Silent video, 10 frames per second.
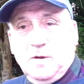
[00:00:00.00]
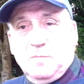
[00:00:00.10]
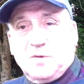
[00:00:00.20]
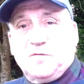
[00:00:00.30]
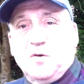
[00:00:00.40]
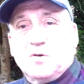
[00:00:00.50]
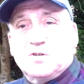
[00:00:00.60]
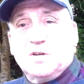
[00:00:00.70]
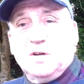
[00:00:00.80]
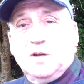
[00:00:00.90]
But
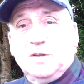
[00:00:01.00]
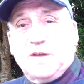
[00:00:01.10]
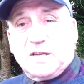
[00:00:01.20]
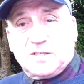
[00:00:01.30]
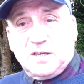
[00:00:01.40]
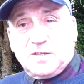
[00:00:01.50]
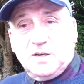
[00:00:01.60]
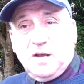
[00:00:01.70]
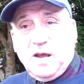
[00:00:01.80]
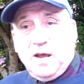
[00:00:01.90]
folks, that's it.
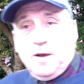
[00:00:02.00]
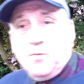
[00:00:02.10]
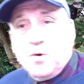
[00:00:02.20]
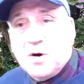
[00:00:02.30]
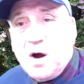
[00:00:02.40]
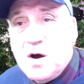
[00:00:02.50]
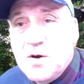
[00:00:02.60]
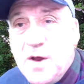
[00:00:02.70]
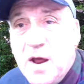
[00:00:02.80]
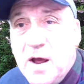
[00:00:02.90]
We're
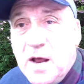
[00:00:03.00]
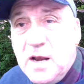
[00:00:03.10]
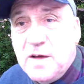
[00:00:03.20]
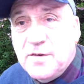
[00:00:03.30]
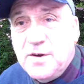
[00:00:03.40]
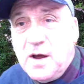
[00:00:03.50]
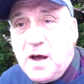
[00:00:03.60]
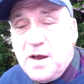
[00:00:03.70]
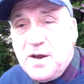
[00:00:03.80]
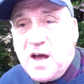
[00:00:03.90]
on 11
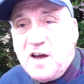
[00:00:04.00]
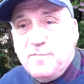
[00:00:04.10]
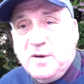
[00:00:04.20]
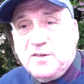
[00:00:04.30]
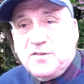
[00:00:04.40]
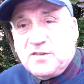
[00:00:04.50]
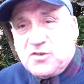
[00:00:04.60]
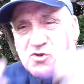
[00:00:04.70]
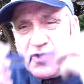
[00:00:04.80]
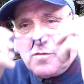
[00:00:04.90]
and a half minutes. That's a
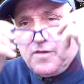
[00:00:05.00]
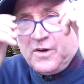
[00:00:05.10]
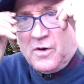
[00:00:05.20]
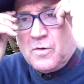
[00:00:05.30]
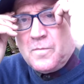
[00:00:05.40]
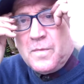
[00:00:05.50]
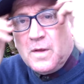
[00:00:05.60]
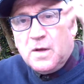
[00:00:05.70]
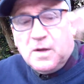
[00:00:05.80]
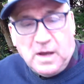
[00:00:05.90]
short video.
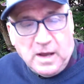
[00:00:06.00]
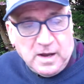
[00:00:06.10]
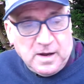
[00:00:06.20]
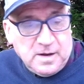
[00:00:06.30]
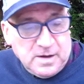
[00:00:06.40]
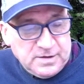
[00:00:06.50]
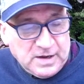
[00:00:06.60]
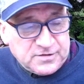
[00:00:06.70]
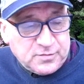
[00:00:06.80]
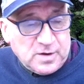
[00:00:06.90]

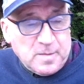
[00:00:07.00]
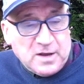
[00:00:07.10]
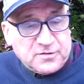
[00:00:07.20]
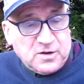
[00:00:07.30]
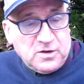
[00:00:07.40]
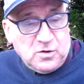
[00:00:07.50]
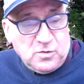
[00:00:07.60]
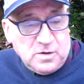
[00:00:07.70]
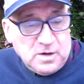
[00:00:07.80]
That's what I'm asking you.